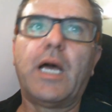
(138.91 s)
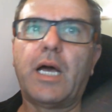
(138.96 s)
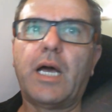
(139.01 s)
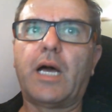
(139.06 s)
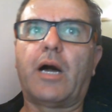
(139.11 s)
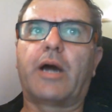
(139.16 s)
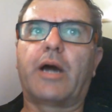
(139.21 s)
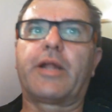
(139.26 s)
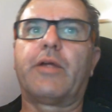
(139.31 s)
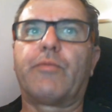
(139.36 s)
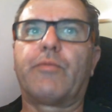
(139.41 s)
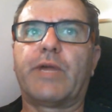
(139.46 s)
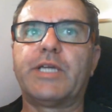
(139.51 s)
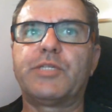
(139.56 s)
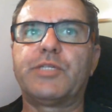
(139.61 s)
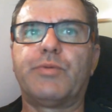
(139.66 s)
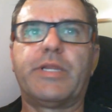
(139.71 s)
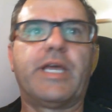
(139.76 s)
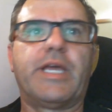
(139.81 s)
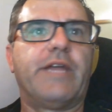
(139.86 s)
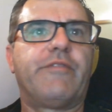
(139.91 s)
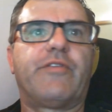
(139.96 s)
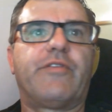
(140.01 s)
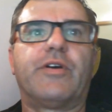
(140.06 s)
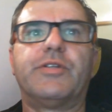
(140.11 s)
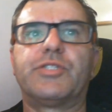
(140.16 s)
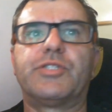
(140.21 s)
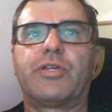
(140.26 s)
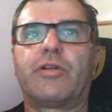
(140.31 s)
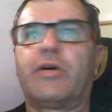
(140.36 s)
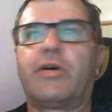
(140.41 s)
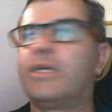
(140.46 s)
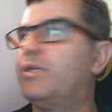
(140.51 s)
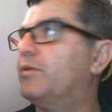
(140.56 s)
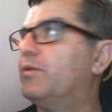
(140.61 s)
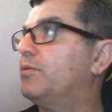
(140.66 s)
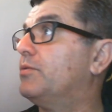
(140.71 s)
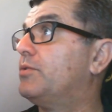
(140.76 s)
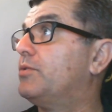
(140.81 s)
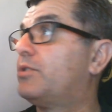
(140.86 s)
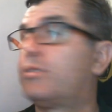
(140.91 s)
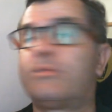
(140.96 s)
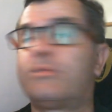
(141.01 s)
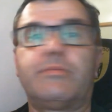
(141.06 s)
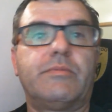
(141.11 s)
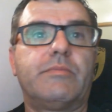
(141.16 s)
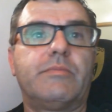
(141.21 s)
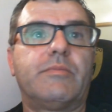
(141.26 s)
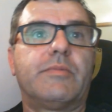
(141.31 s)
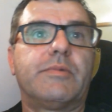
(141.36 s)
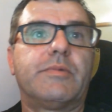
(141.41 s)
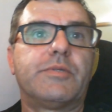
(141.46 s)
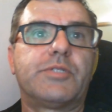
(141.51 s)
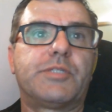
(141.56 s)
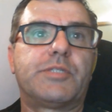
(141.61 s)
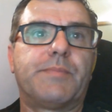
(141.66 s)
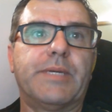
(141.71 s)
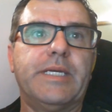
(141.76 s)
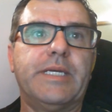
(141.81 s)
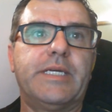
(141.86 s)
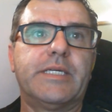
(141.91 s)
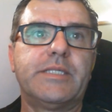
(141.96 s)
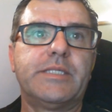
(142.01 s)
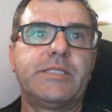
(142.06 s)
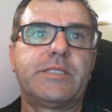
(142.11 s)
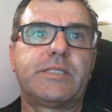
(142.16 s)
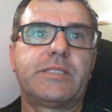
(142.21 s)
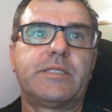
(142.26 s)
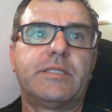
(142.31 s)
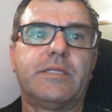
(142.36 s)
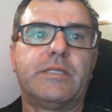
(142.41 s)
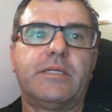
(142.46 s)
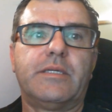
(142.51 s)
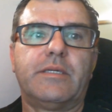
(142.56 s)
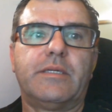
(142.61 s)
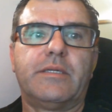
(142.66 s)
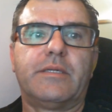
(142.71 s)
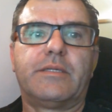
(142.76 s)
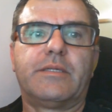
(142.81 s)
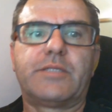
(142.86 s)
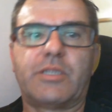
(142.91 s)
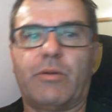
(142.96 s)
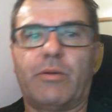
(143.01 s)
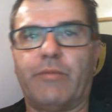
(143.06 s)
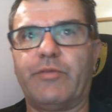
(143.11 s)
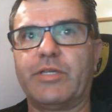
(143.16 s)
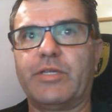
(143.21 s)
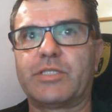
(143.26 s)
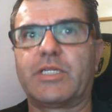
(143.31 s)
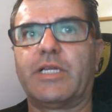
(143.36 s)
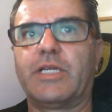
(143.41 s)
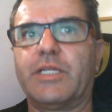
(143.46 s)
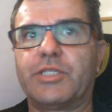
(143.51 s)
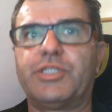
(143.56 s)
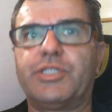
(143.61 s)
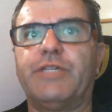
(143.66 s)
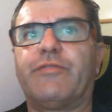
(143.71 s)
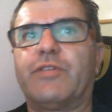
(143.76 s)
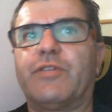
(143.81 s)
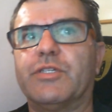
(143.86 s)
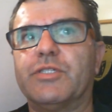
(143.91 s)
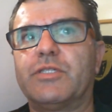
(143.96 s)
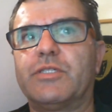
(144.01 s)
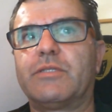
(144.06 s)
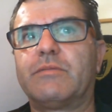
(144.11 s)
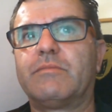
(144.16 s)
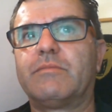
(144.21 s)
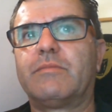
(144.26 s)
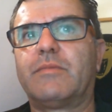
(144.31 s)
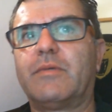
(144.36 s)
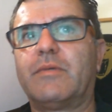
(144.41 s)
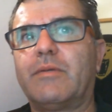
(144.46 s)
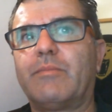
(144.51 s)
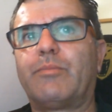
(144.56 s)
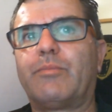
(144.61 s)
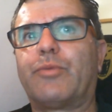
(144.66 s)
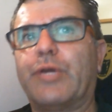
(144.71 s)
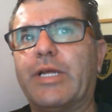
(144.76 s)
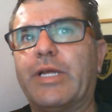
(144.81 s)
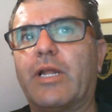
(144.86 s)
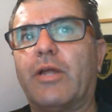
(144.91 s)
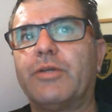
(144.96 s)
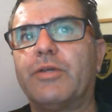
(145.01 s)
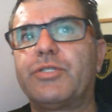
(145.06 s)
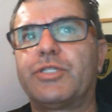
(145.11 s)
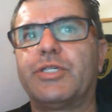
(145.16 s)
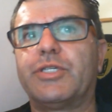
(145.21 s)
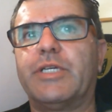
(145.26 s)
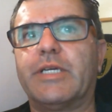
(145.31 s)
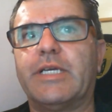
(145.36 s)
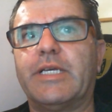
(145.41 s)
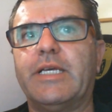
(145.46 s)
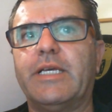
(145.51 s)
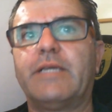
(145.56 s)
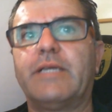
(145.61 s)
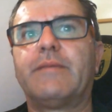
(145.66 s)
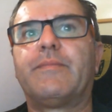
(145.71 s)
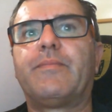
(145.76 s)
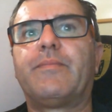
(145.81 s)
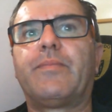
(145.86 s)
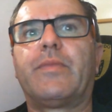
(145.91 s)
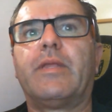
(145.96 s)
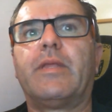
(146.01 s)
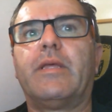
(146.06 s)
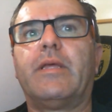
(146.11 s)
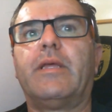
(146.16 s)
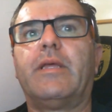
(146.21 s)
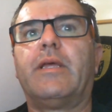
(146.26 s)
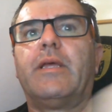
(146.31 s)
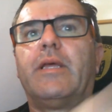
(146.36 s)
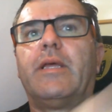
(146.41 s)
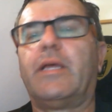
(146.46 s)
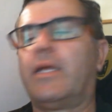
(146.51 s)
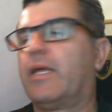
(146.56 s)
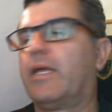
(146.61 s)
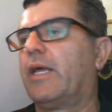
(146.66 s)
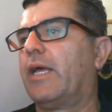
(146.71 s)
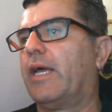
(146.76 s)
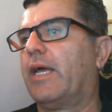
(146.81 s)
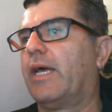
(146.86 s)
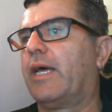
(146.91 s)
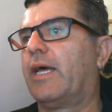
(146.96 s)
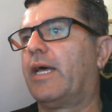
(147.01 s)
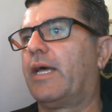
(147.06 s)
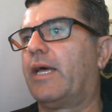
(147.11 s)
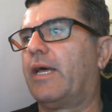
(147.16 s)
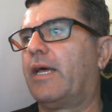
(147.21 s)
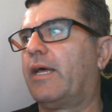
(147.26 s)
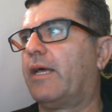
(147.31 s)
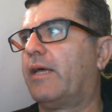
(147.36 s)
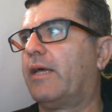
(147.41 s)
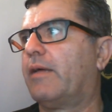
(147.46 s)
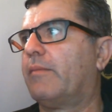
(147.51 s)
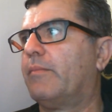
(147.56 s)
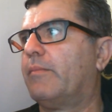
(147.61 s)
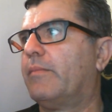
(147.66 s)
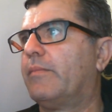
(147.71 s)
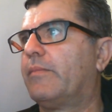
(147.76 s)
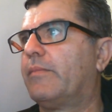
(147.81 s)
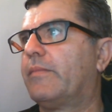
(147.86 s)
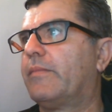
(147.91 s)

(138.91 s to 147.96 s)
I don't race with headphones on, I use speakers. So obviously the shifter's pretty close to you here. And